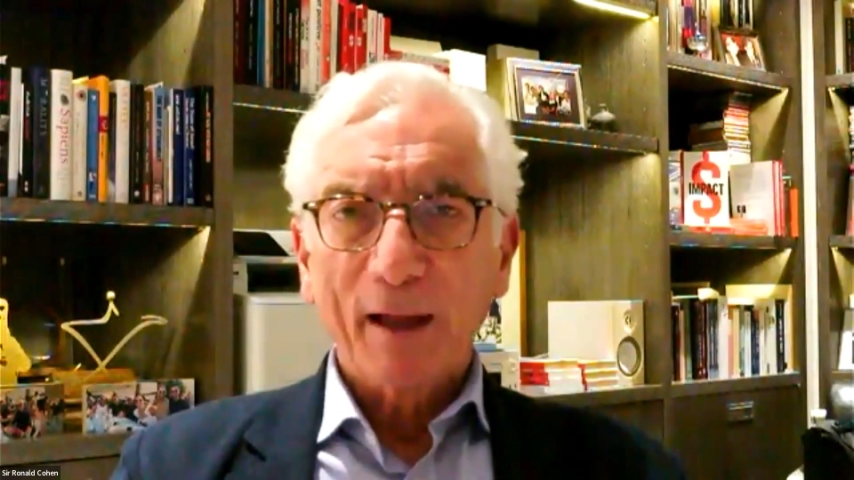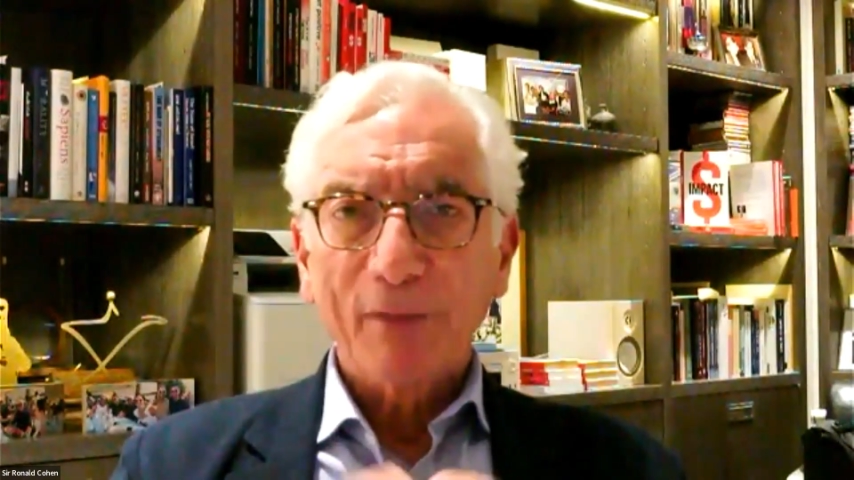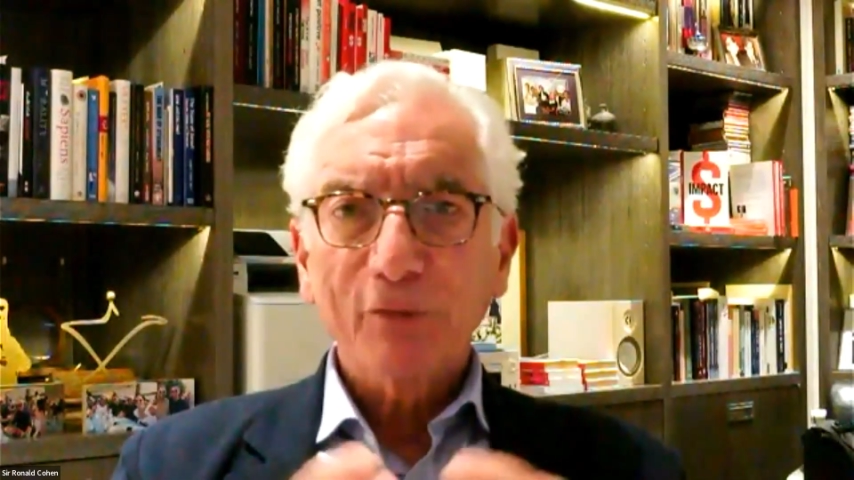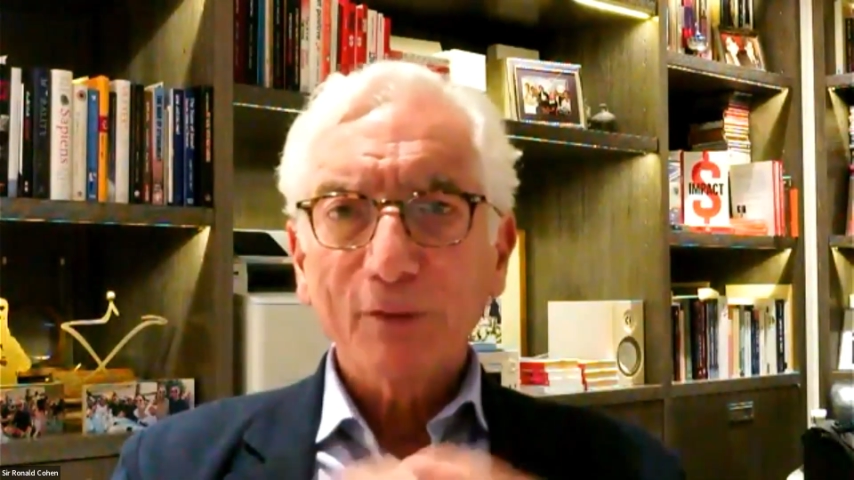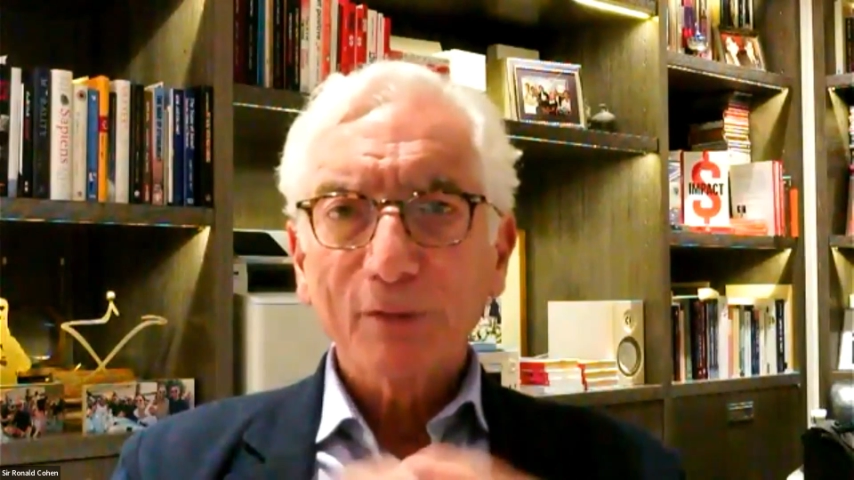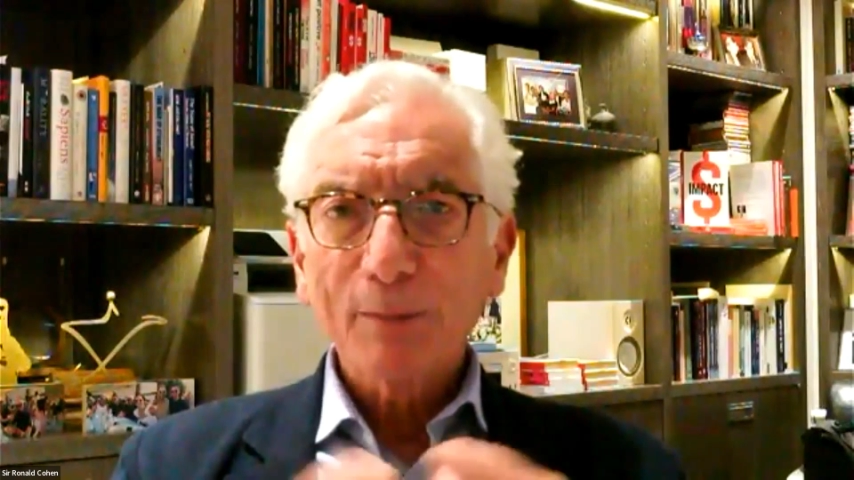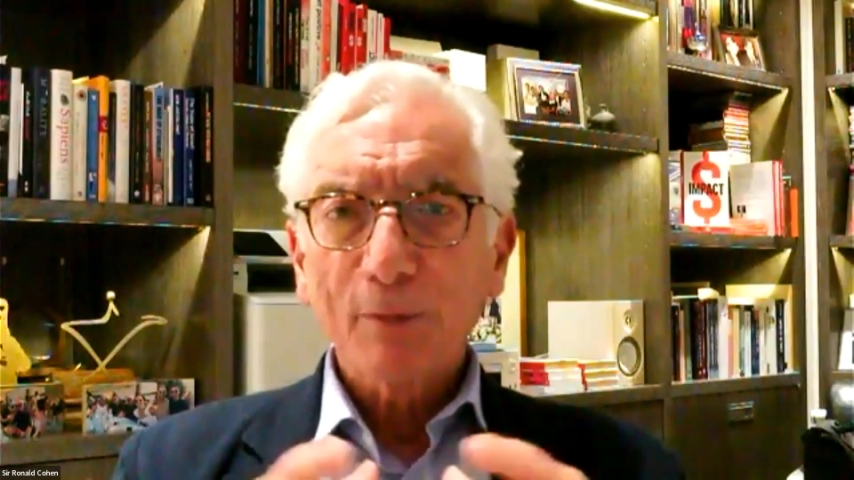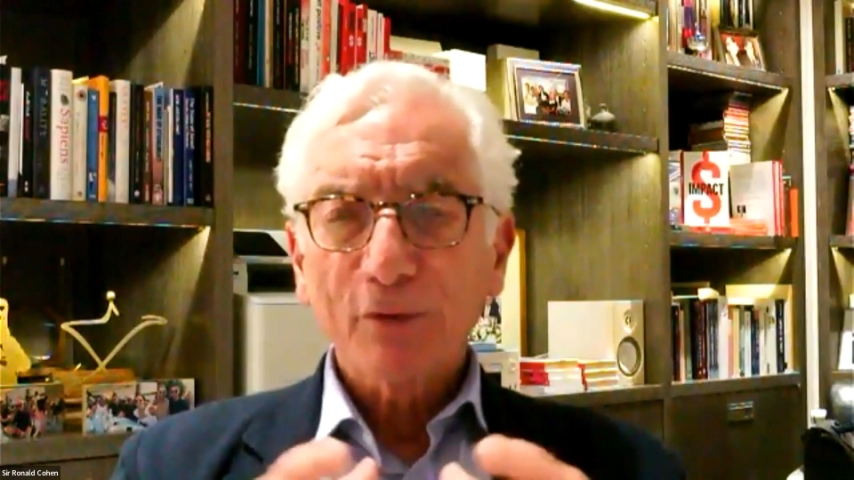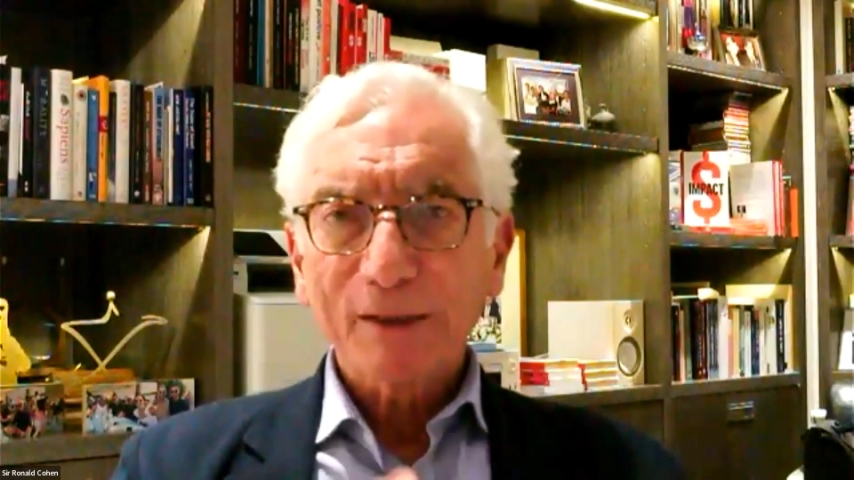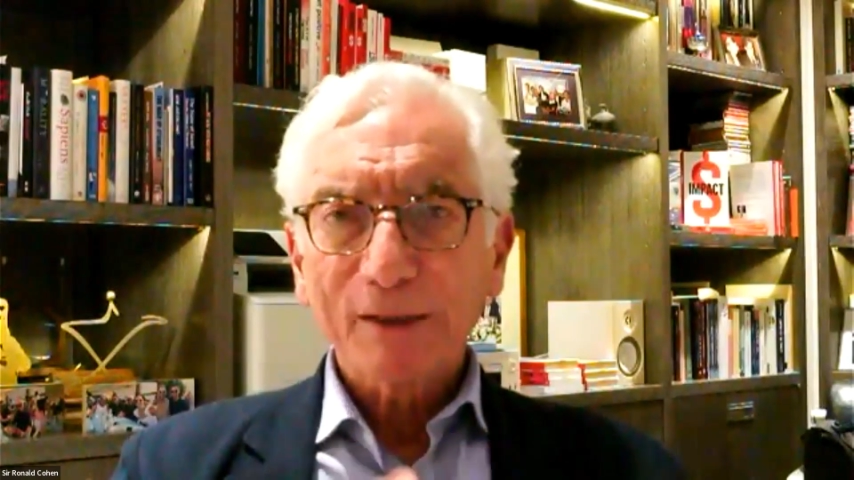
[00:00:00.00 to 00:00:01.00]
And the name
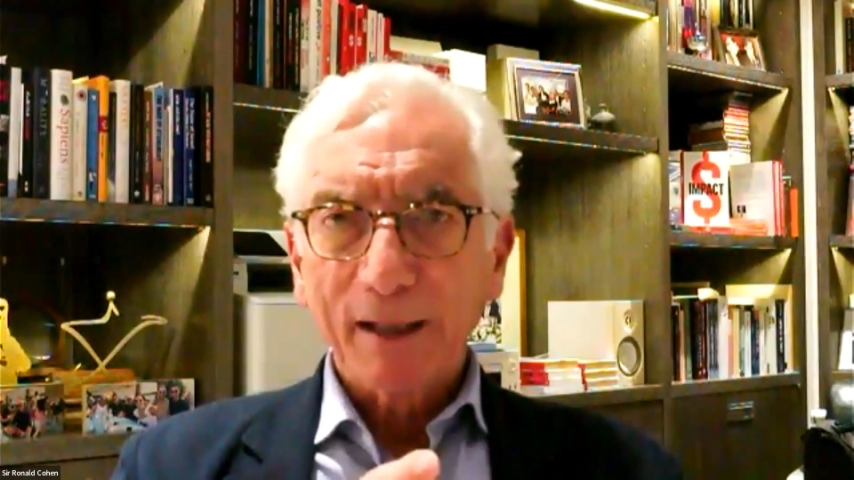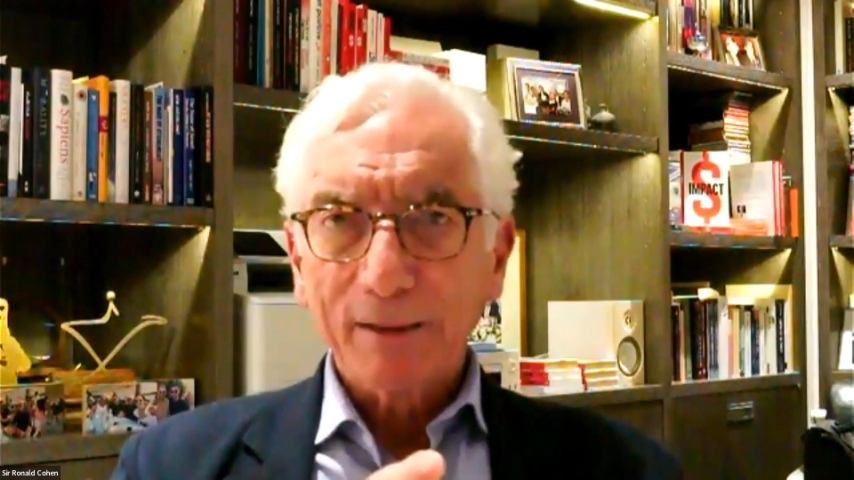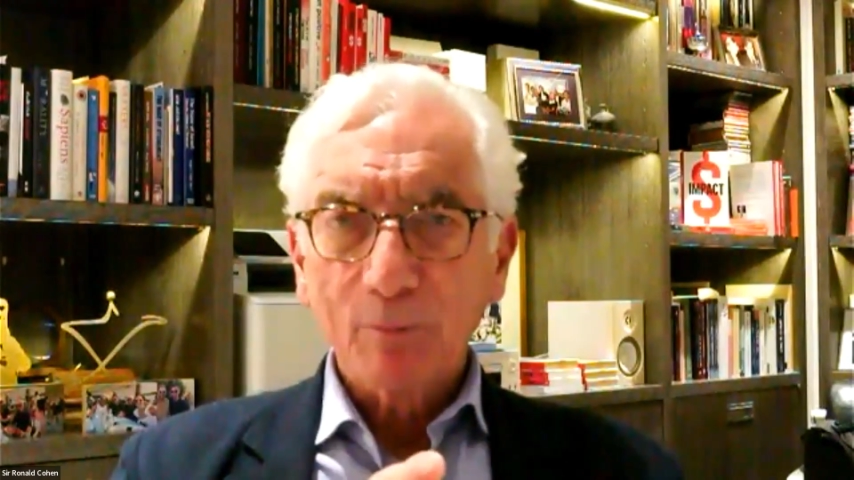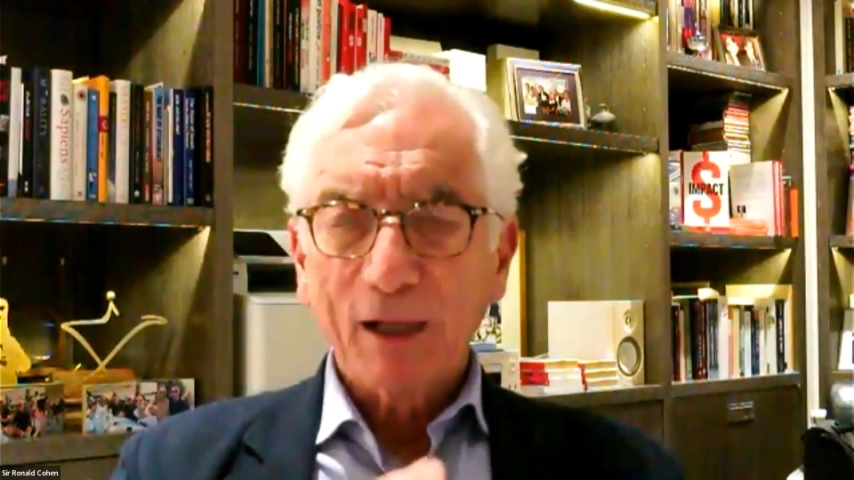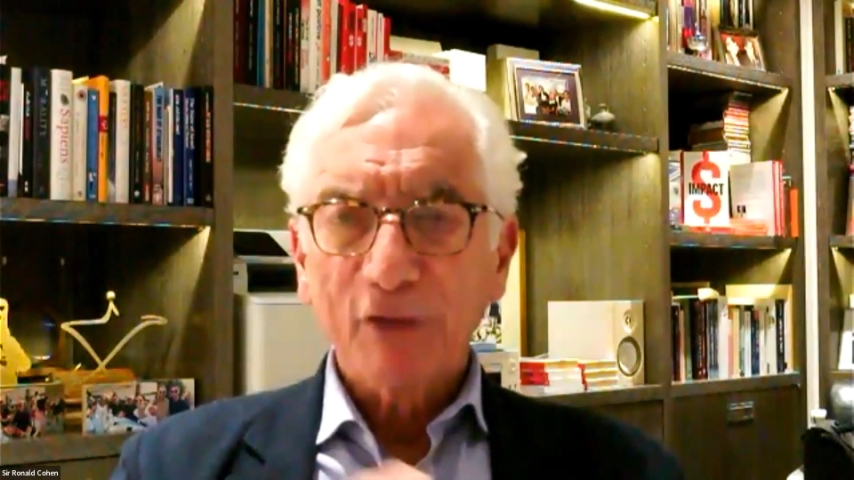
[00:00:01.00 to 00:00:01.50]
of the game,